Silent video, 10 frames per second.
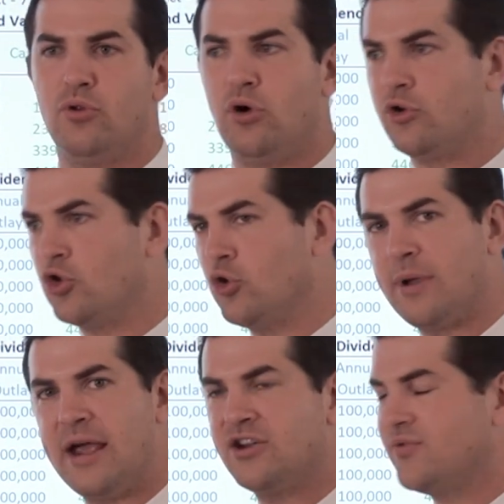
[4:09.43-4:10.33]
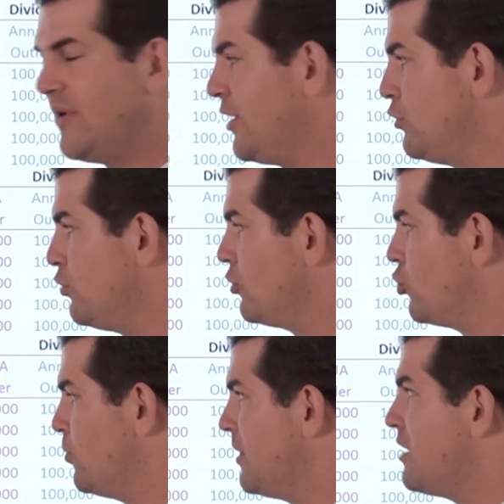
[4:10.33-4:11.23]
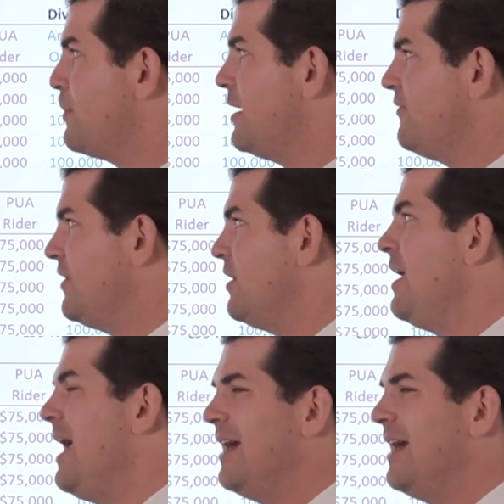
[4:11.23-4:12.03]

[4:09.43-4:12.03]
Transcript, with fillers: Long-term cash value, long-term death benefit,